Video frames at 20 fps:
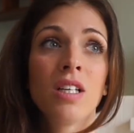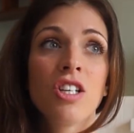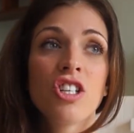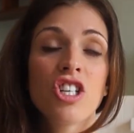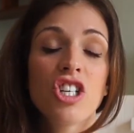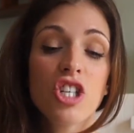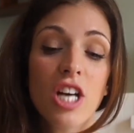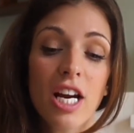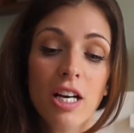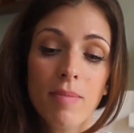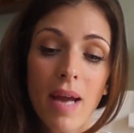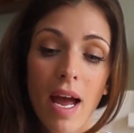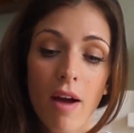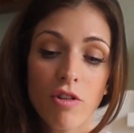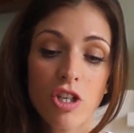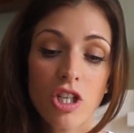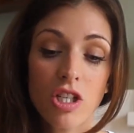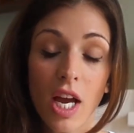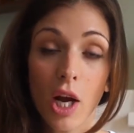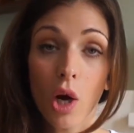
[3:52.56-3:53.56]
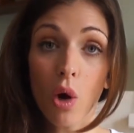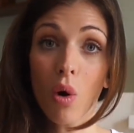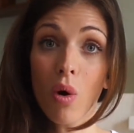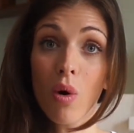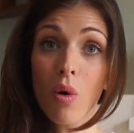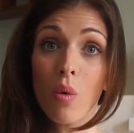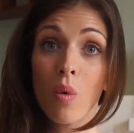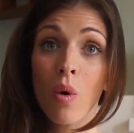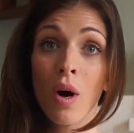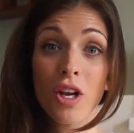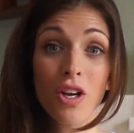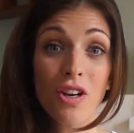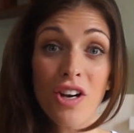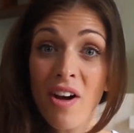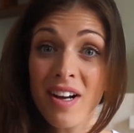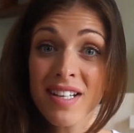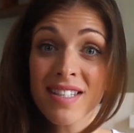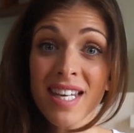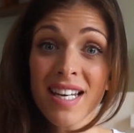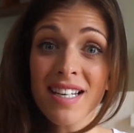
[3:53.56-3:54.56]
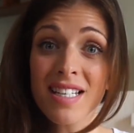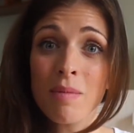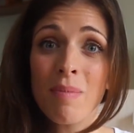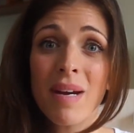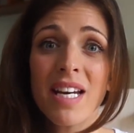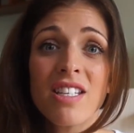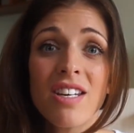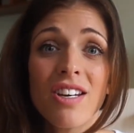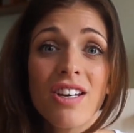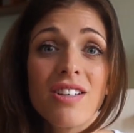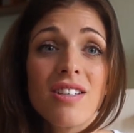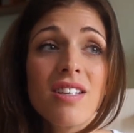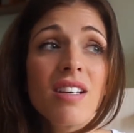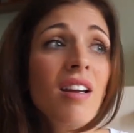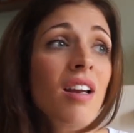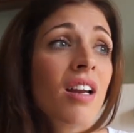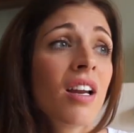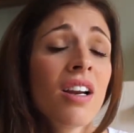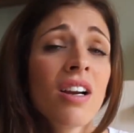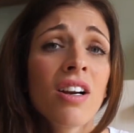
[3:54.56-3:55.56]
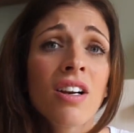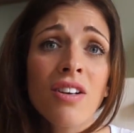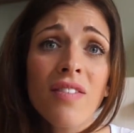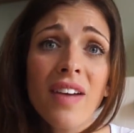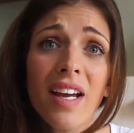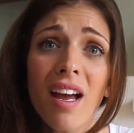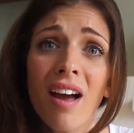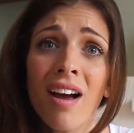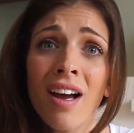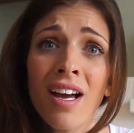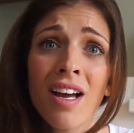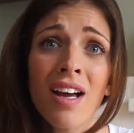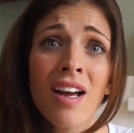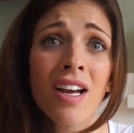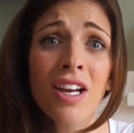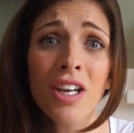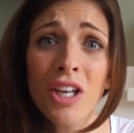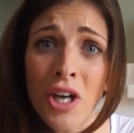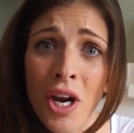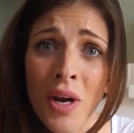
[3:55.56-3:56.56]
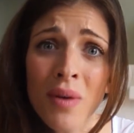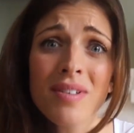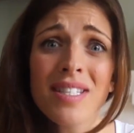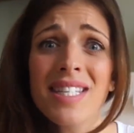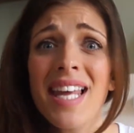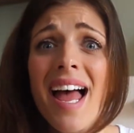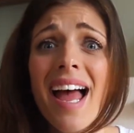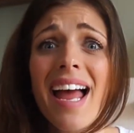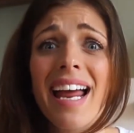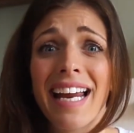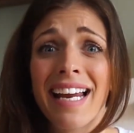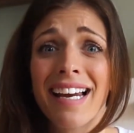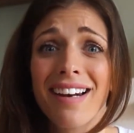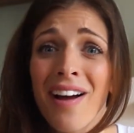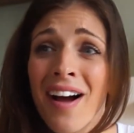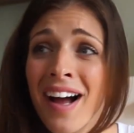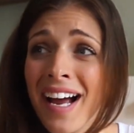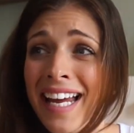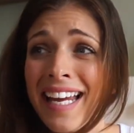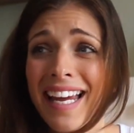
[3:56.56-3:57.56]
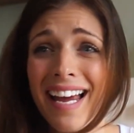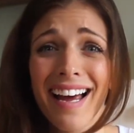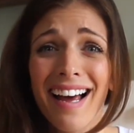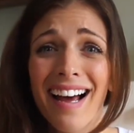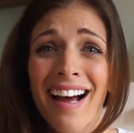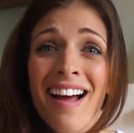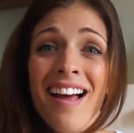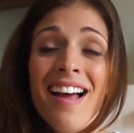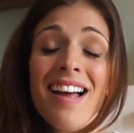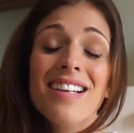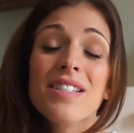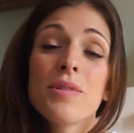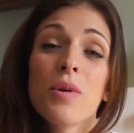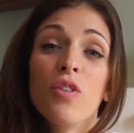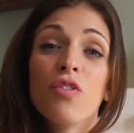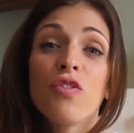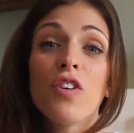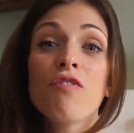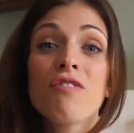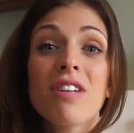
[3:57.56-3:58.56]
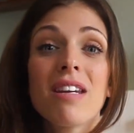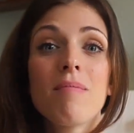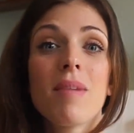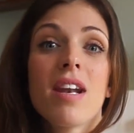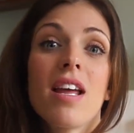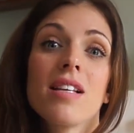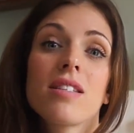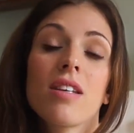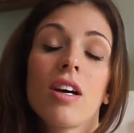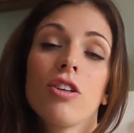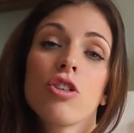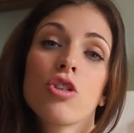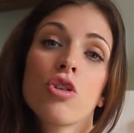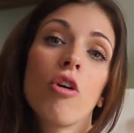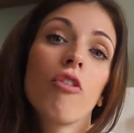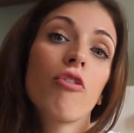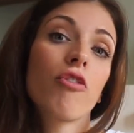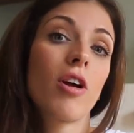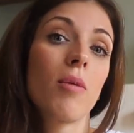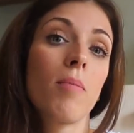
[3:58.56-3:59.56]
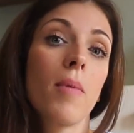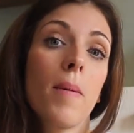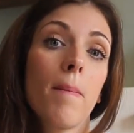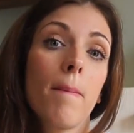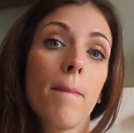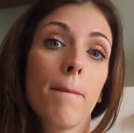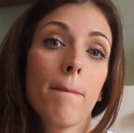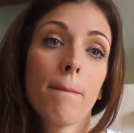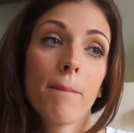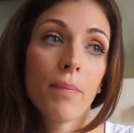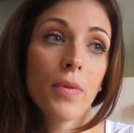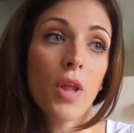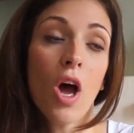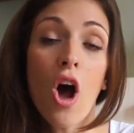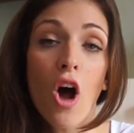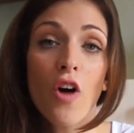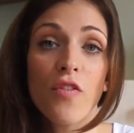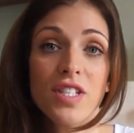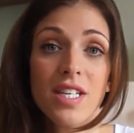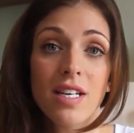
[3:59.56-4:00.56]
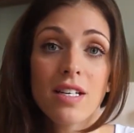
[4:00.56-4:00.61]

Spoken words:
She checked me out and she's like, oh, you're 9 centimeters. Like, you don't say. Like, so in 15 minutes I'd shot from 0.5